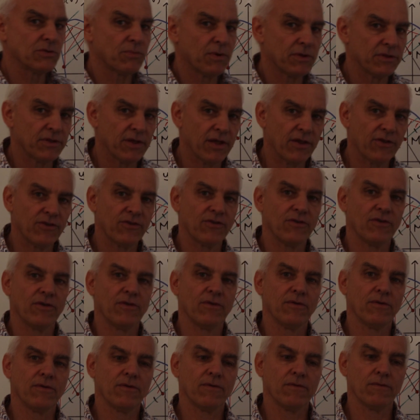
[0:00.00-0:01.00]
with this
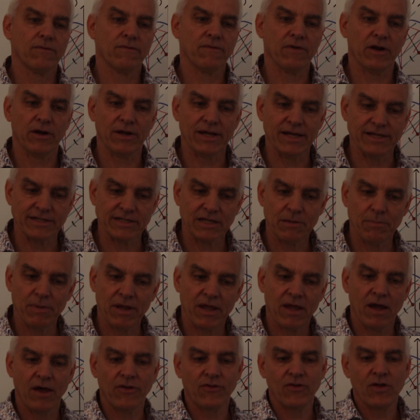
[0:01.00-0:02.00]
very easily
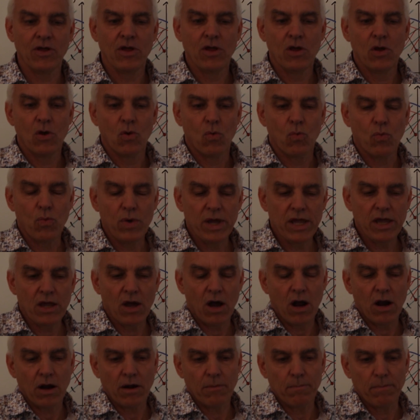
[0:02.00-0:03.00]
because we
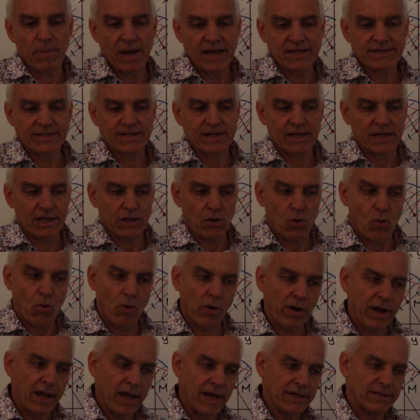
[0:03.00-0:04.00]
are basically
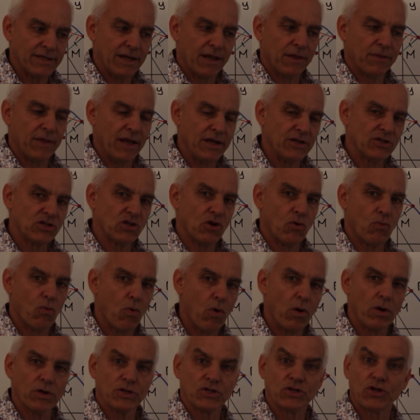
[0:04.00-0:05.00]
orienting things
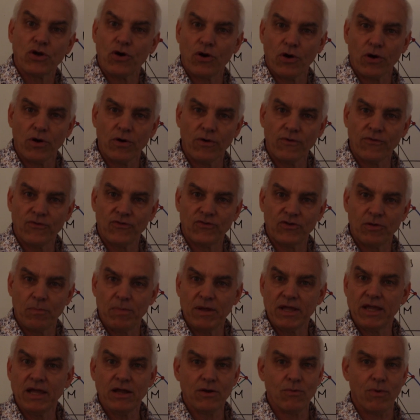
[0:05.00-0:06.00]
towards curves to
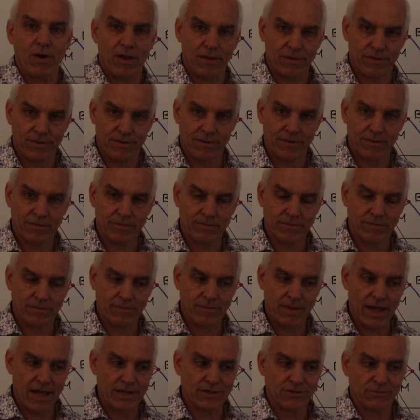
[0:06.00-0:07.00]
begin with.
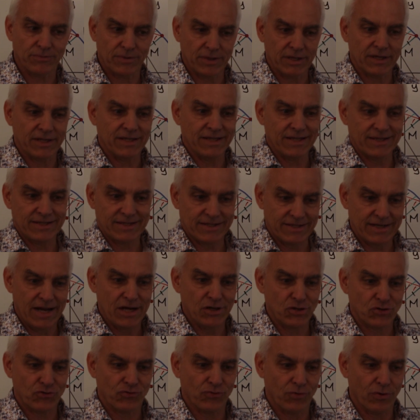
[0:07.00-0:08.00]
That's really the
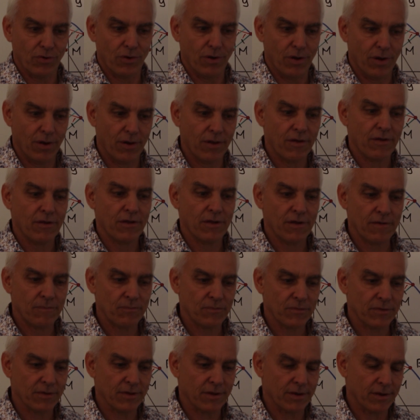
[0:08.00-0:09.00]
central
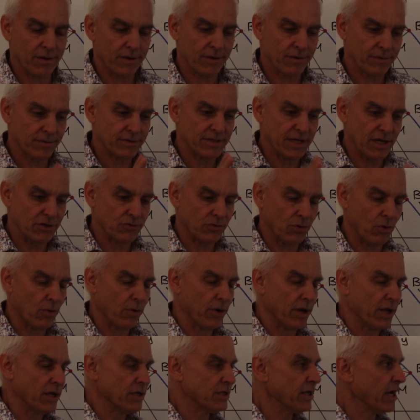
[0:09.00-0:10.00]

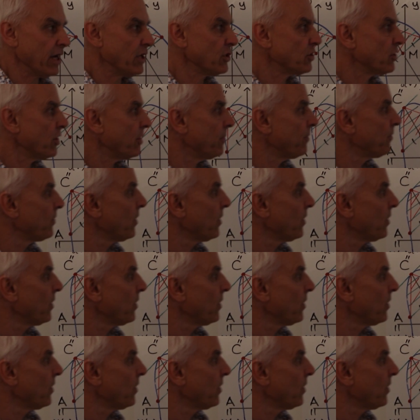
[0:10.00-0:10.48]
orientation.